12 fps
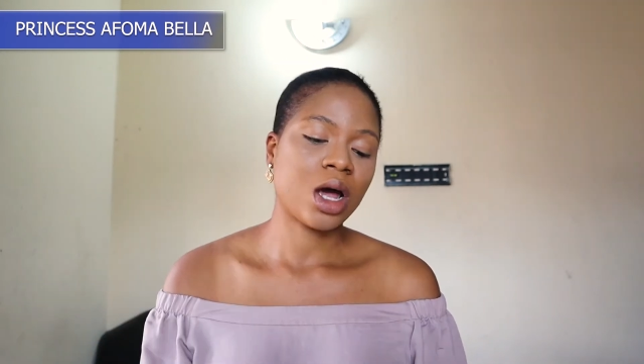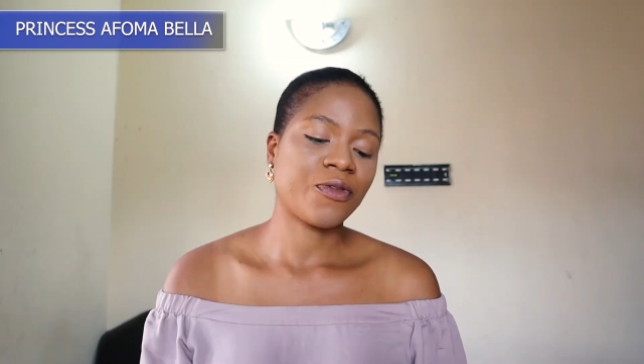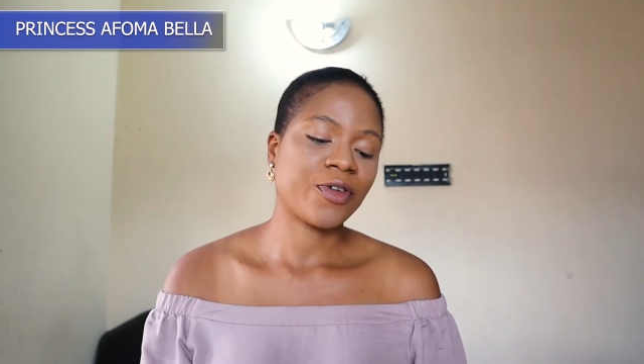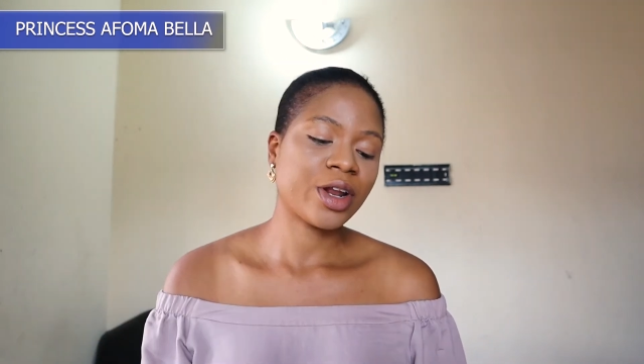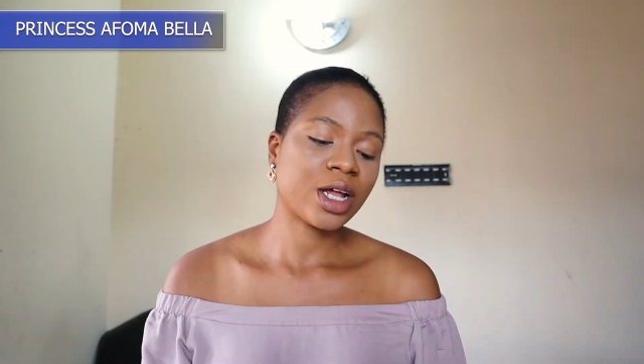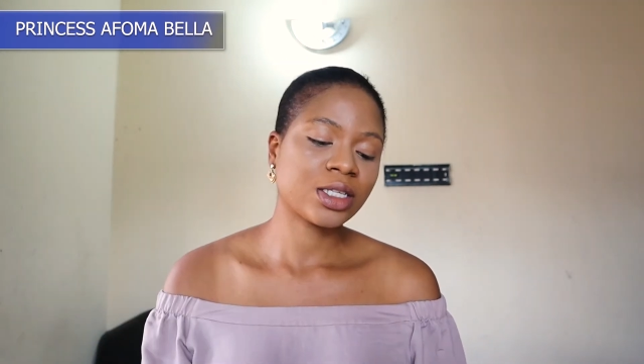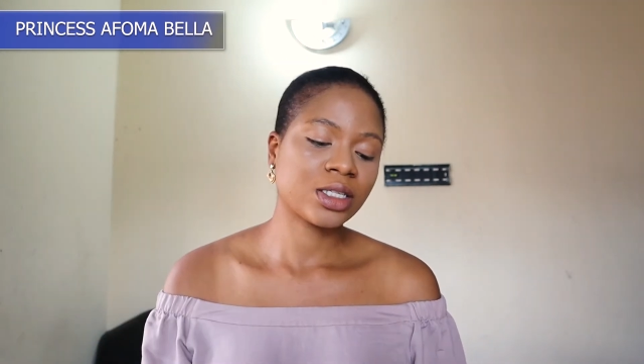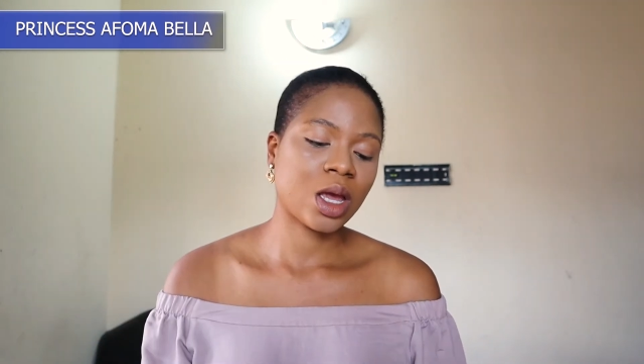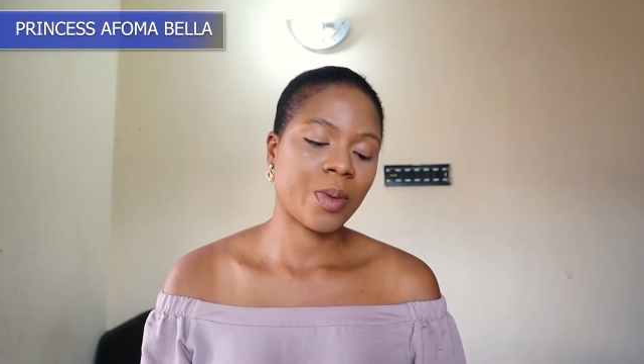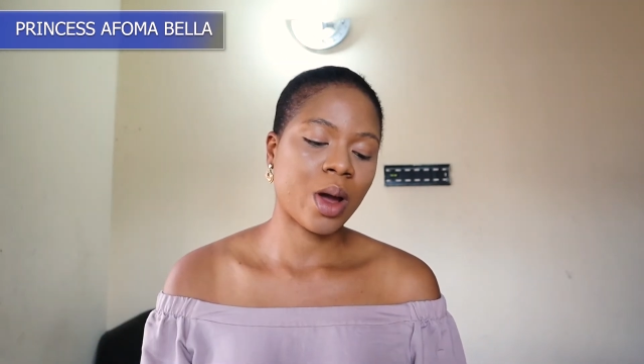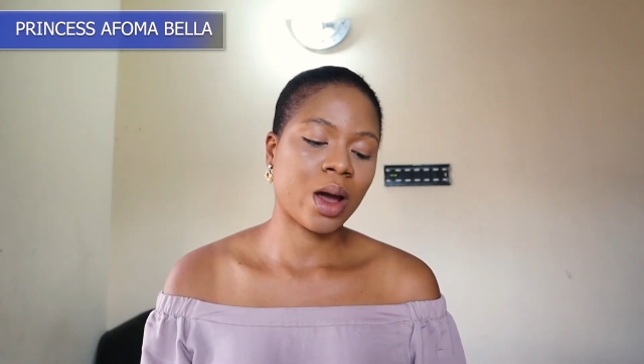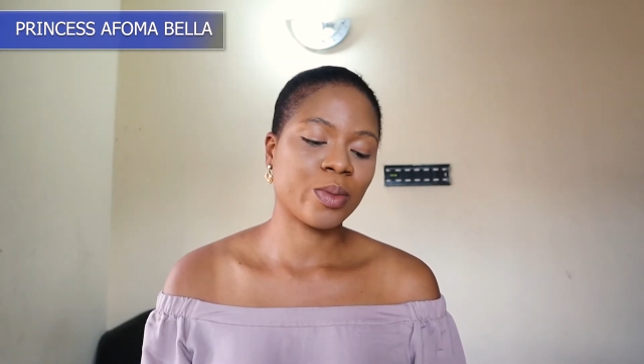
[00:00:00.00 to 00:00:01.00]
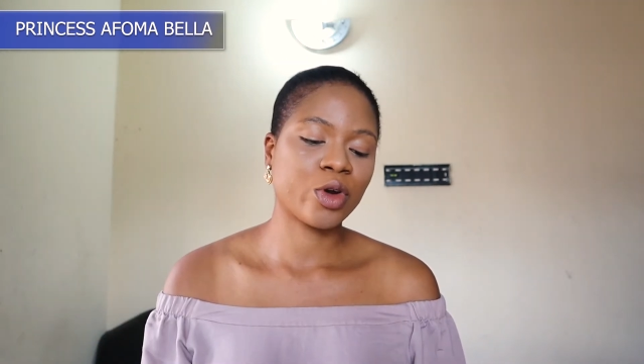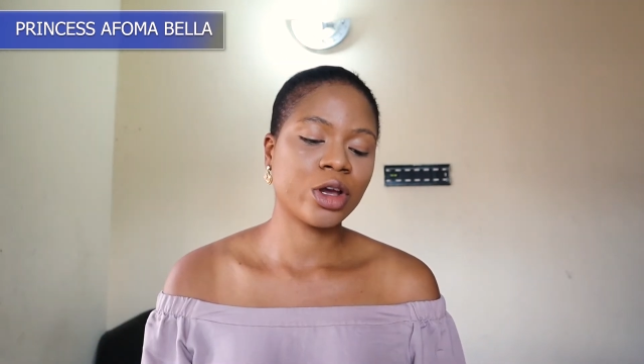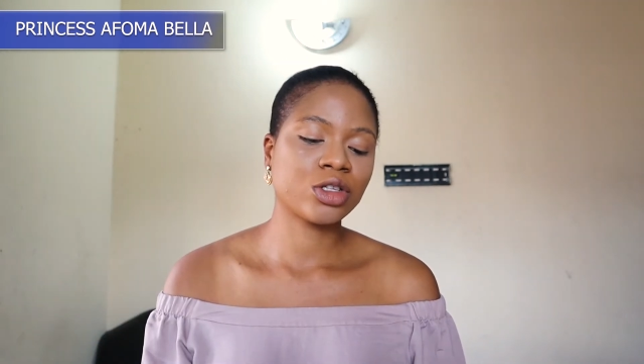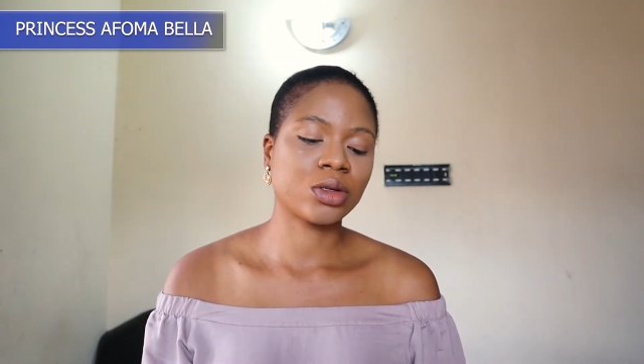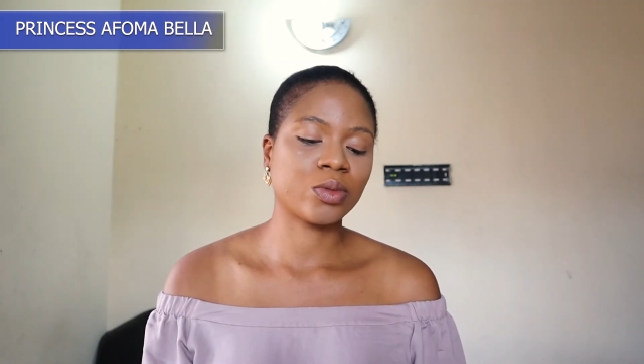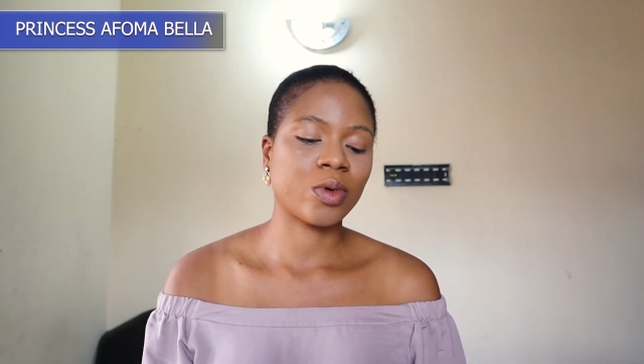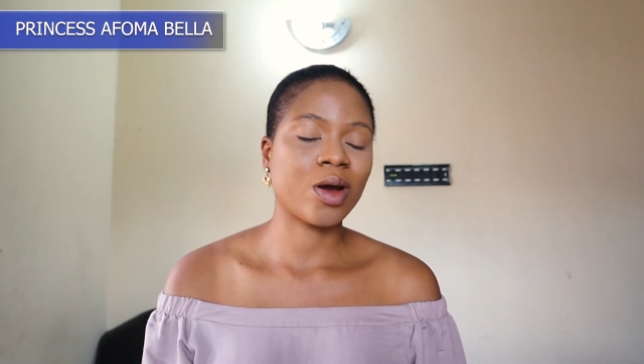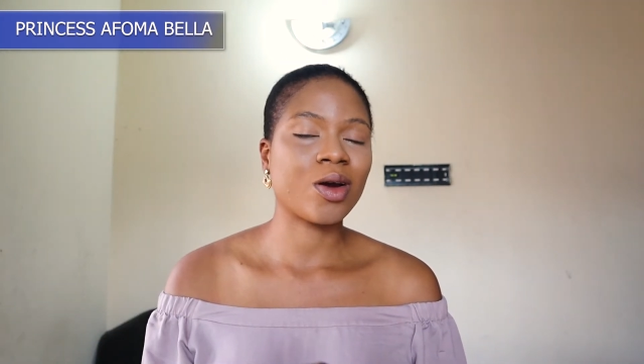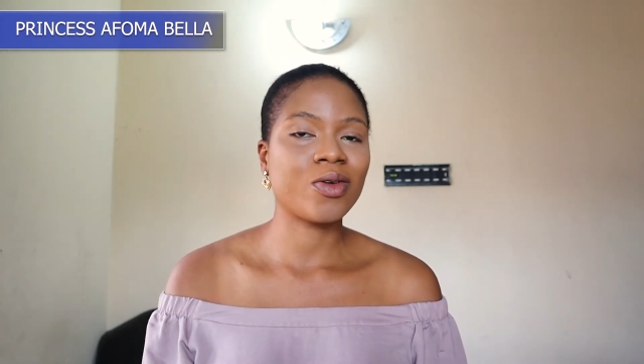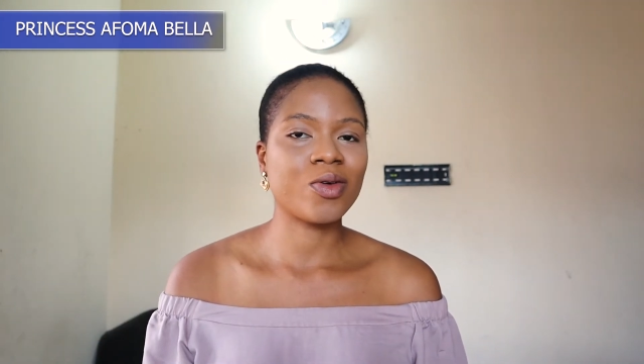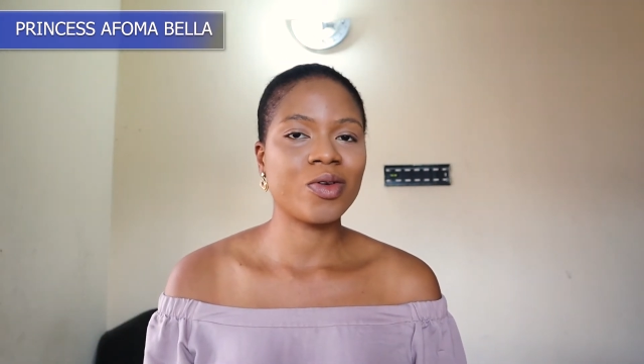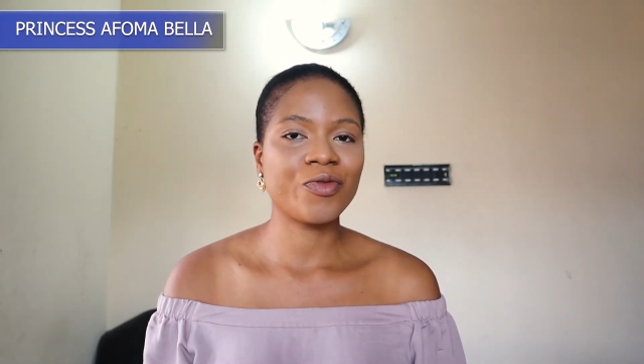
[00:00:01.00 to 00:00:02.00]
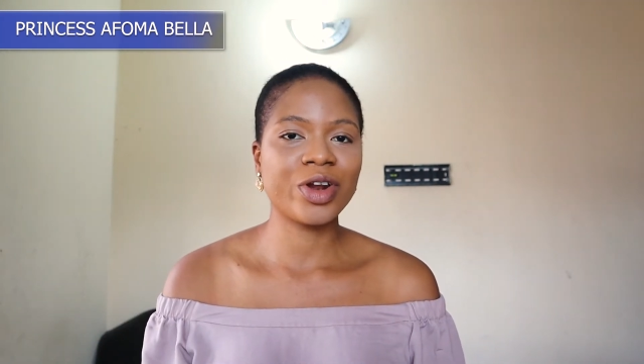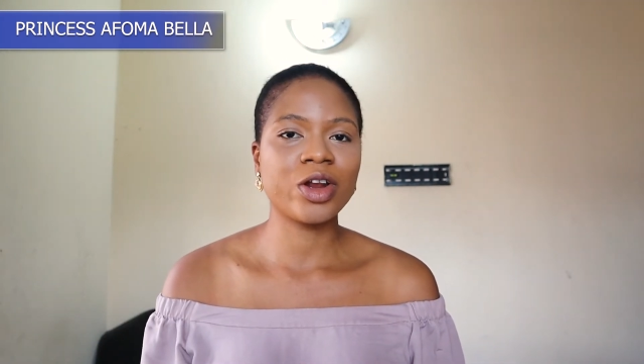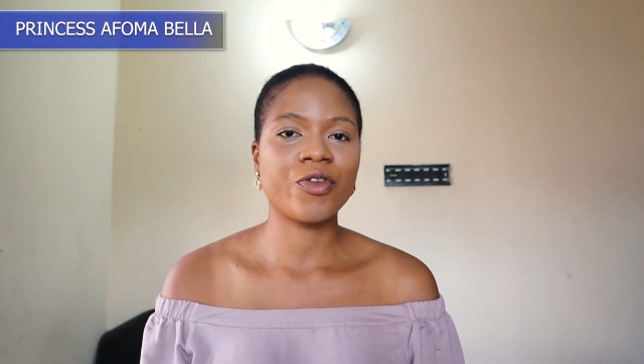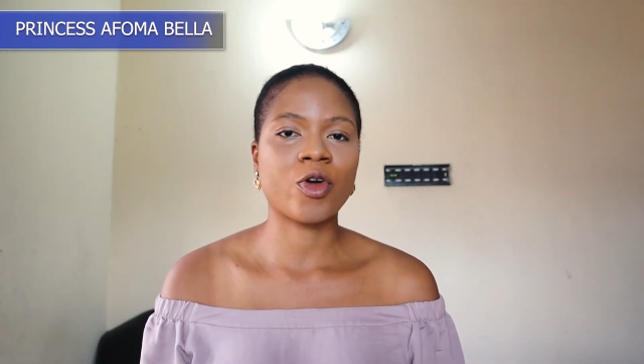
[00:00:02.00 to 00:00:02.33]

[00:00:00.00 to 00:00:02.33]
And for that step, I'm going to really